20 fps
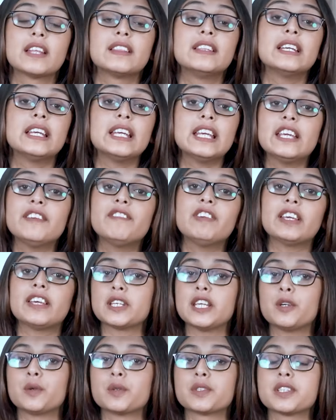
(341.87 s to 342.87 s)
the
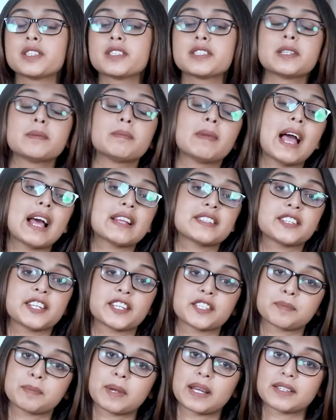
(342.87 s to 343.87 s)
EV ecosystem as it
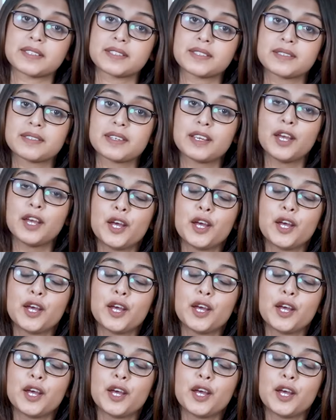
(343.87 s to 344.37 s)
expands.